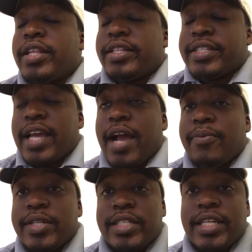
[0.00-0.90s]
This guy
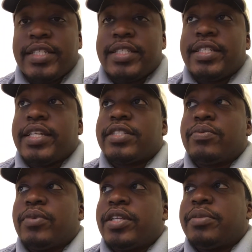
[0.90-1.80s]
went
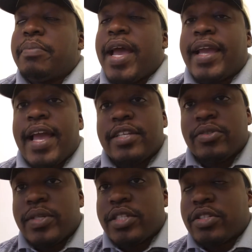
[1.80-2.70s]
10-6 with Matt
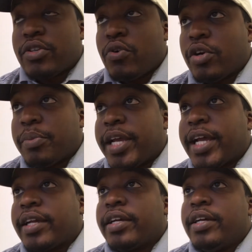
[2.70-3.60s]
Castle as his
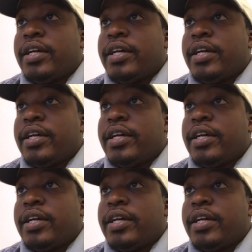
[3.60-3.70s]
quarterback.